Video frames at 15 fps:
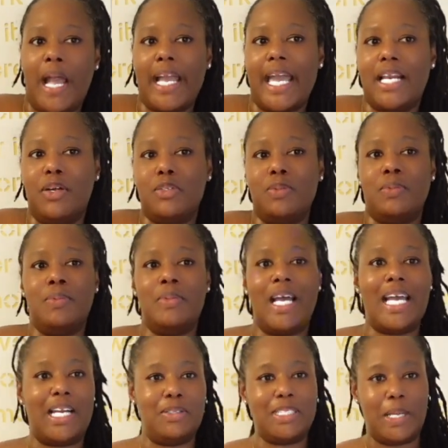I got on I
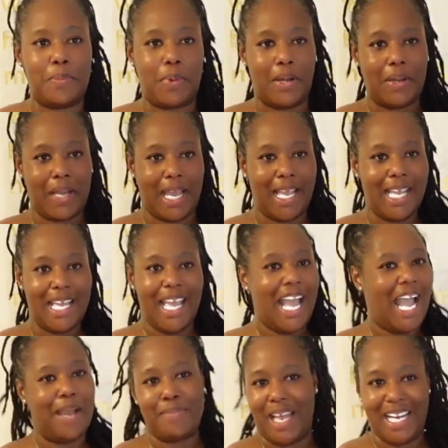got on shapewear, okay?
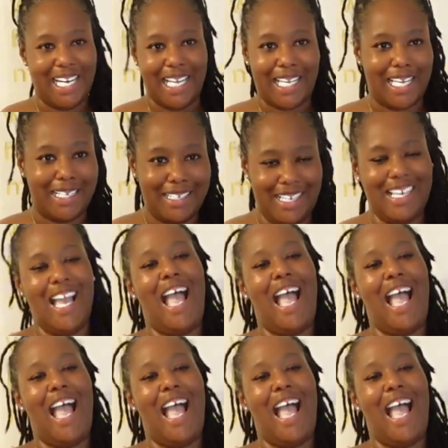I'm not naked.